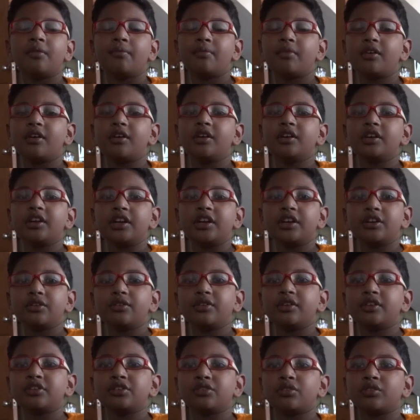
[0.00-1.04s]
burn into
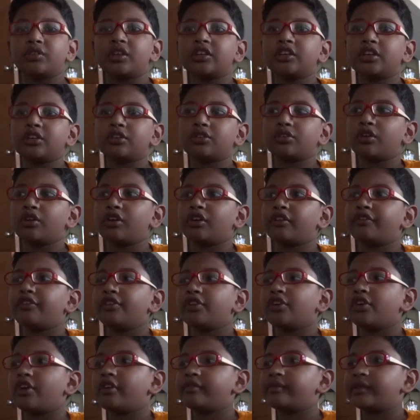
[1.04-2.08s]
it so that it could
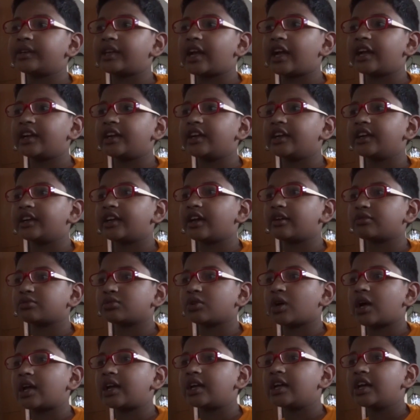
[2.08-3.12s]
flow, but I didn't have,
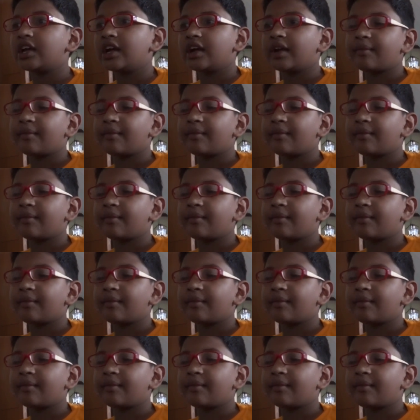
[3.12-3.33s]
so I